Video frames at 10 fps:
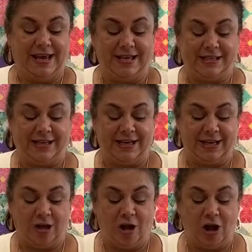It's going to
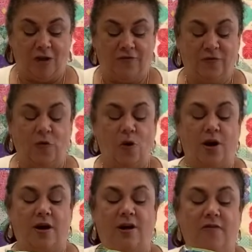call
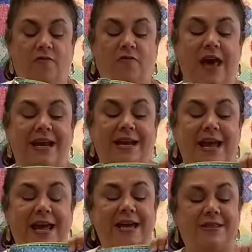for fat
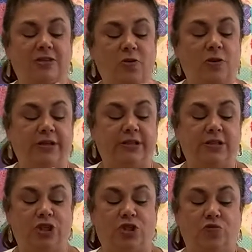eighths or little
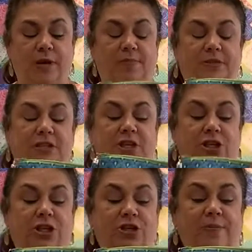strips to